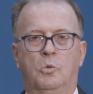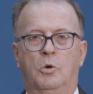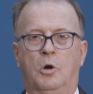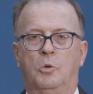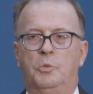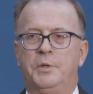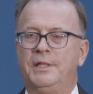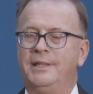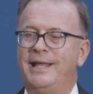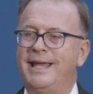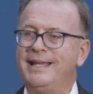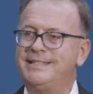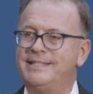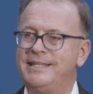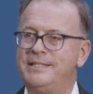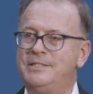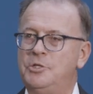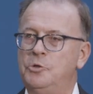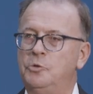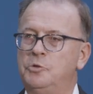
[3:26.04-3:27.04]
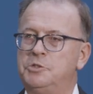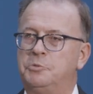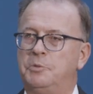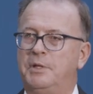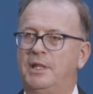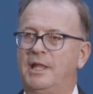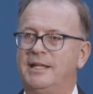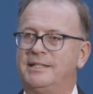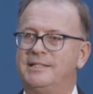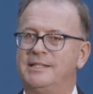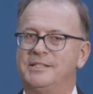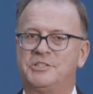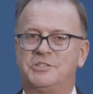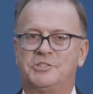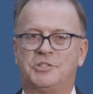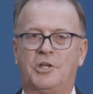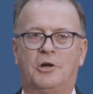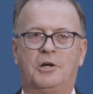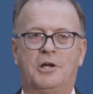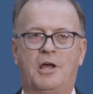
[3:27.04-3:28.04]
what we like to do is we like to
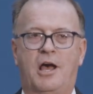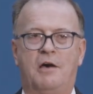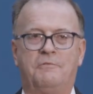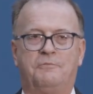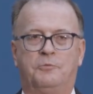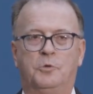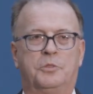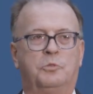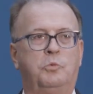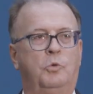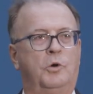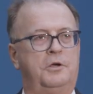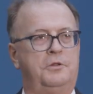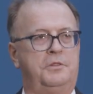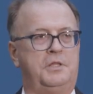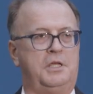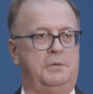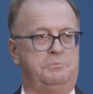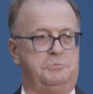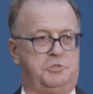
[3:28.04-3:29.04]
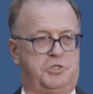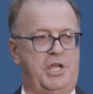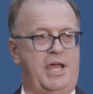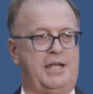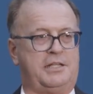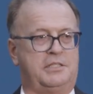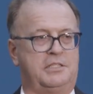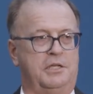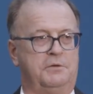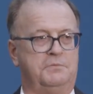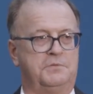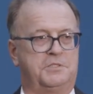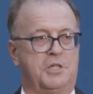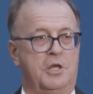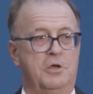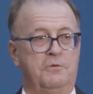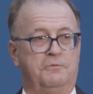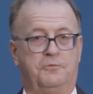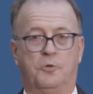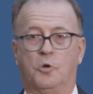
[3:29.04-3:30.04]
start off with what are the objectives
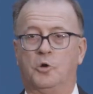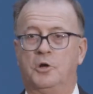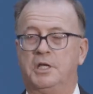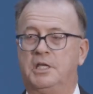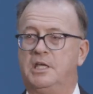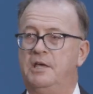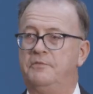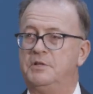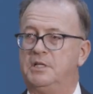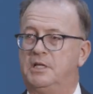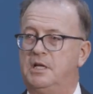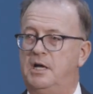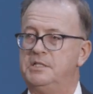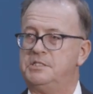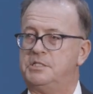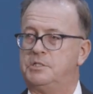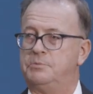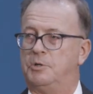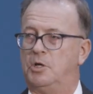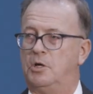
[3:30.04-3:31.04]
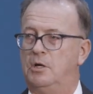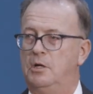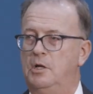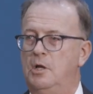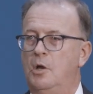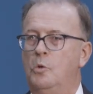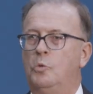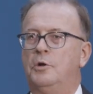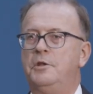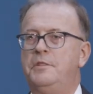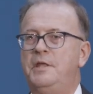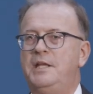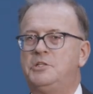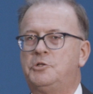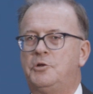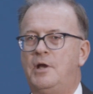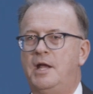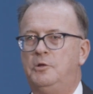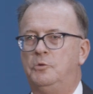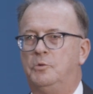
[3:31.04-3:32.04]
for a given customer. What are they
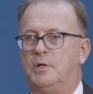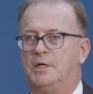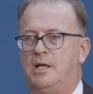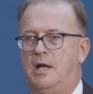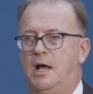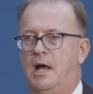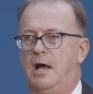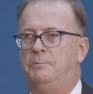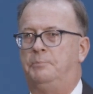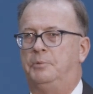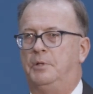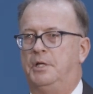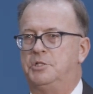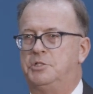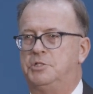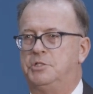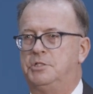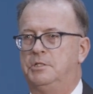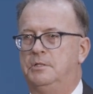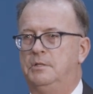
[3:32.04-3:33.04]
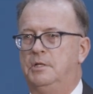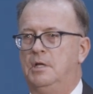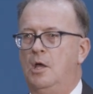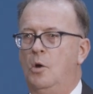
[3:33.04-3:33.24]
trying to accomplish?